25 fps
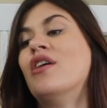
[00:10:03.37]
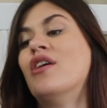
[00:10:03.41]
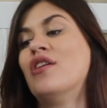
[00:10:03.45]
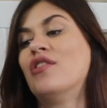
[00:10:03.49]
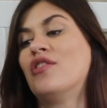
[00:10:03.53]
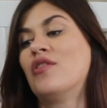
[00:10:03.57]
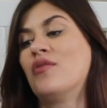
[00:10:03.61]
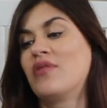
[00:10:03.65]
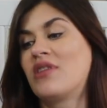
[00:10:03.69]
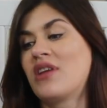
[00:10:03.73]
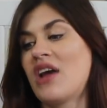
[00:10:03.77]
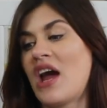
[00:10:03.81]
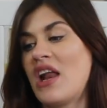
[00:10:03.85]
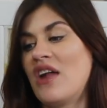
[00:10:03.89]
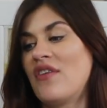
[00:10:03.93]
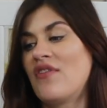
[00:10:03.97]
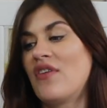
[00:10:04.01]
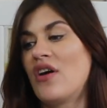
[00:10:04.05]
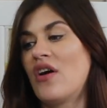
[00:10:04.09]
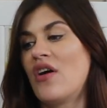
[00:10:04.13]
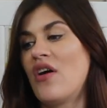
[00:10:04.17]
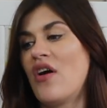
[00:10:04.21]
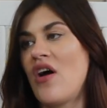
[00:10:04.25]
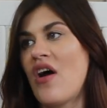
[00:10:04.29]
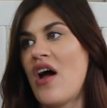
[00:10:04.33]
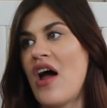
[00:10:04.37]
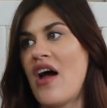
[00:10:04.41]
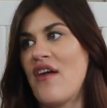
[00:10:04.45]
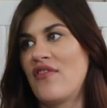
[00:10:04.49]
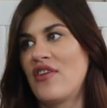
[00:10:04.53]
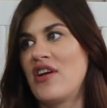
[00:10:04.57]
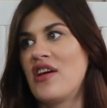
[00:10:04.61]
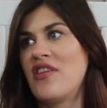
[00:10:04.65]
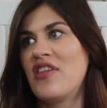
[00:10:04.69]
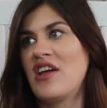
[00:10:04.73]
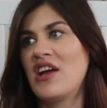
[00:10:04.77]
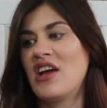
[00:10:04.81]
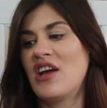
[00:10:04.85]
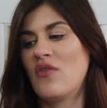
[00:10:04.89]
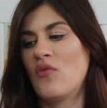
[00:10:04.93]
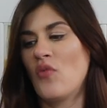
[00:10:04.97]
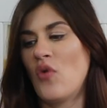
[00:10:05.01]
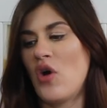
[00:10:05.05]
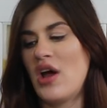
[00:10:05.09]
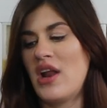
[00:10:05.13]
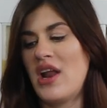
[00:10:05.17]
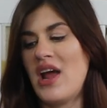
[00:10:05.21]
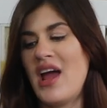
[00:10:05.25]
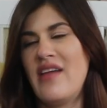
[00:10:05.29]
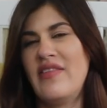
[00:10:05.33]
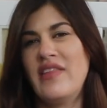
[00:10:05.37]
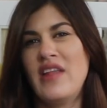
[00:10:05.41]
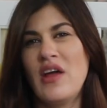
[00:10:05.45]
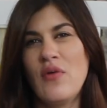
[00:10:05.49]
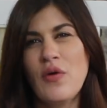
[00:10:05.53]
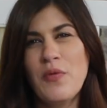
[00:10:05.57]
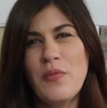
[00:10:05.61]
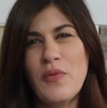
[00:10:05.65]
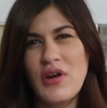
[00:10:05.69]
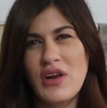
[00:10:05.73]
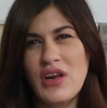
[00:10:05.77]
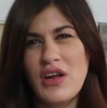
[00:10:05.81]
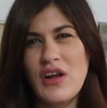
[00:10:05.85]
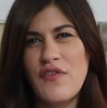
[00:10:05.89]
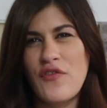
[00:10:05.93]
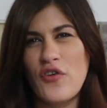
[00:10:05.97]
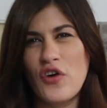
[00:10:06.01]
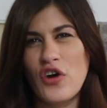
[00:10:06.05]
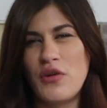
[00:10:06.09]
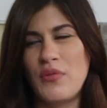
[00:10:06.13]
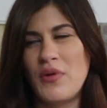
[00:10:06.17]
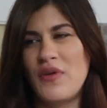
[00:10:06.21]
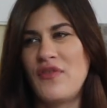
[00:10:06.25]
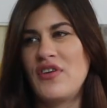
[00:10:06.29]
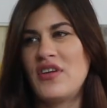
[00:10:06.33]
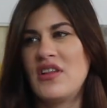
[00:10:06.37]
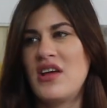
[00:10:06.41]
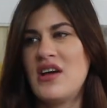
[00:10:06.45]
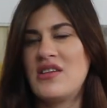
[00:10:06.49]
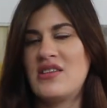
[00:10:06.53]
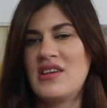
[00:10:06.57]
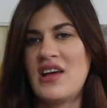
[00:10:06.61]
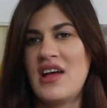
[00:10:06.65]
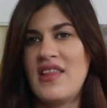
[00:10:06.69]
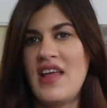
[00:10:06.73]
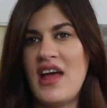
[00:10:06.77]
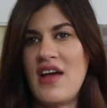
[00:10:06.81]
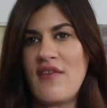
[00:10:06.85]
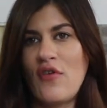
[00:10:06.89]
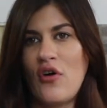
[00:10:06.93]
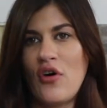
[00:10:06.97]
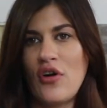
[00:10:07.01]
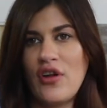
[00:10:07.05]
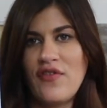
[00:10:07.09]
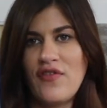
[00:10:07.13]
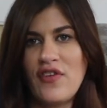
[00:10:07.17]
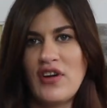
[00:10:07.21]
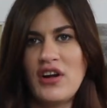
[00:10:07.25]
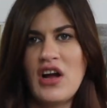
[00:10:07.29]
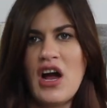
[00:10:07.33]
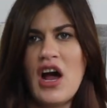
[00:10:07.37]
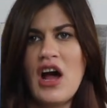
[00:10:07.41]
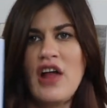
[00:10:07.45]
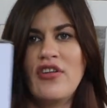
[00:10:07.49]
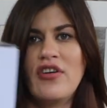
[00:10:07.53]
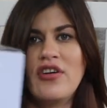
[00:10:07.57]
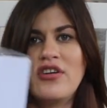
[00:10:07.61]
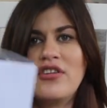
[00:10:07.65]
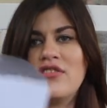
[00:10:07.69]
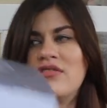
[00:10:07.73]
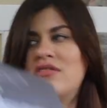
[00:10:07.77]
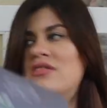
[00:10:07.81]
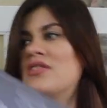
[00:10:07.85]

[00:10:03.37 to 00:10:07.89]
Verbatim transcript: So it's kind of everything in one, and they were pretty affordable for this, and they have all different colors.